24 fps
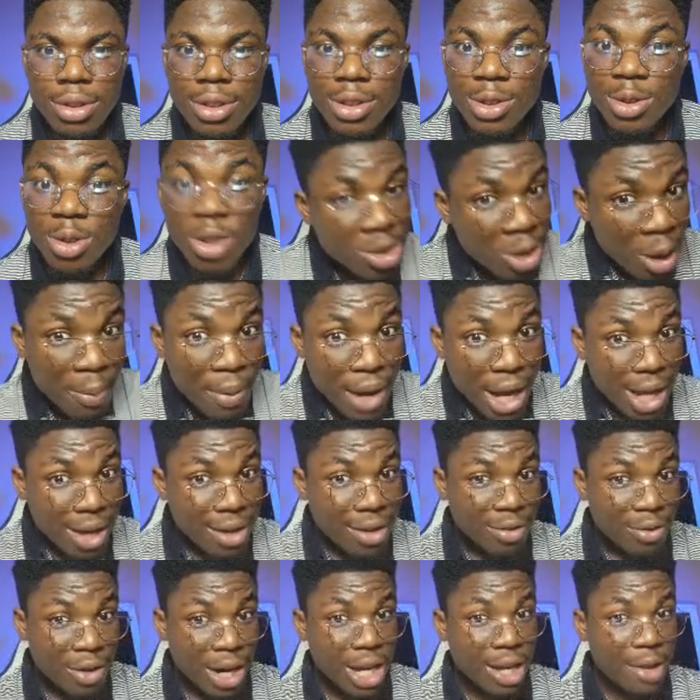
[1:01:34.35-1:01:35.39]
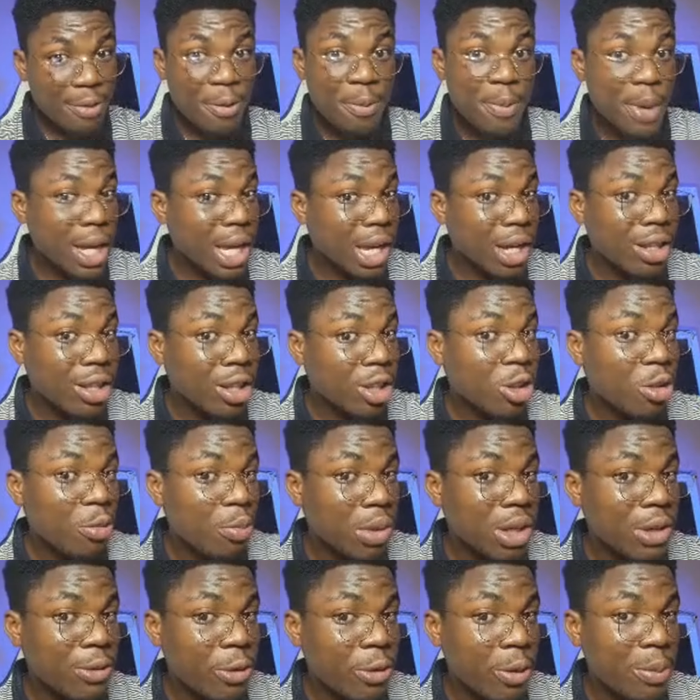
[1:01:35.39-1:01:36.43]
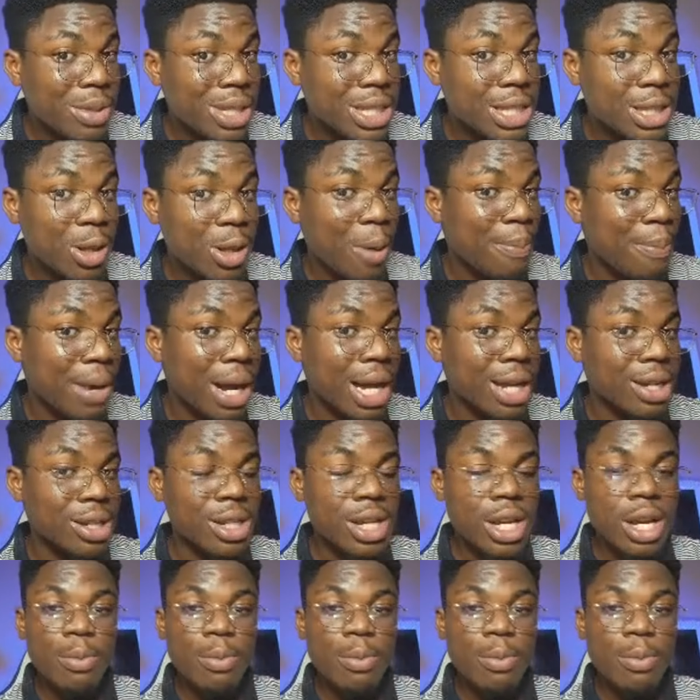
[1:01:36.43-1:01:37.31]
So it's not bad, right? If you make a lot of money from it, it's not bad.